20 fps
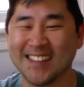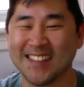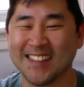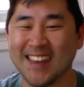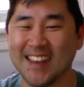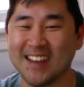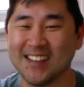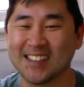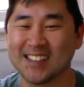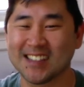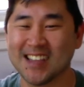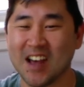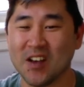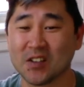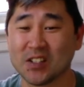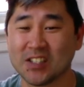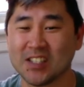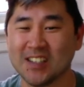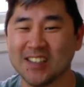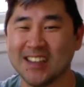Thanks. I'll
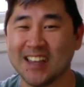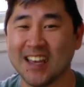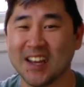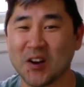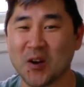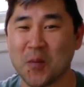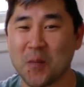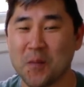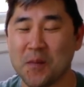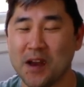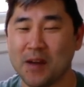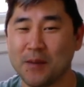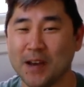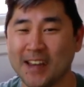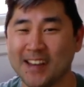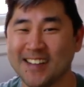see you later. Bye-bye.